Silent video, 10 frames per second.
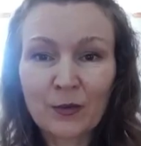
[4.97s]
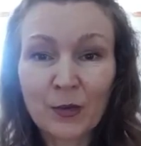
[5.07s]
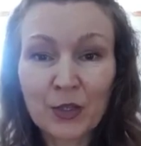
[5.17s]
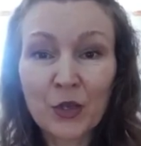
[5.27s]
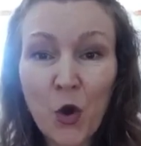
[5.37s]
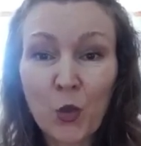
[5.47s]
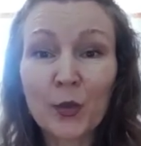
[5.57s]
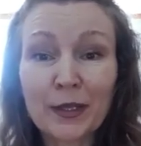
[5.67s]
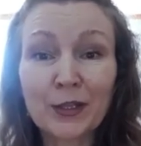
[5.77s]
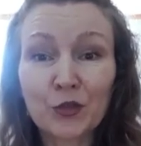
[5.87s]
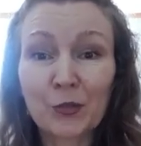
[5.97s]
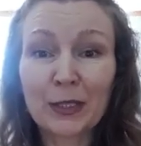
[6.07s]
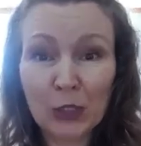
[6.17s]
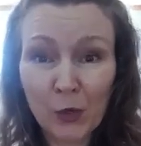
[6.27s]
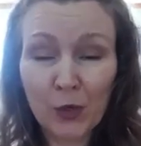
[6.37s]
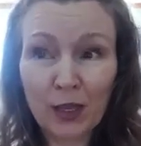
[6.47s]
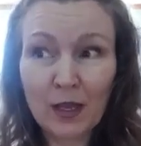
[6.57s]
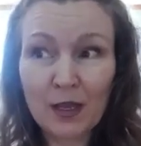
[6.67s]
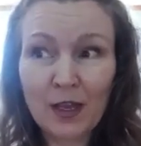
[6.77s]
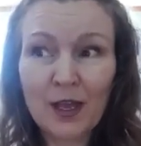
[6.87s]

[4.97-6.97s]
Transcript: we know we need to be doing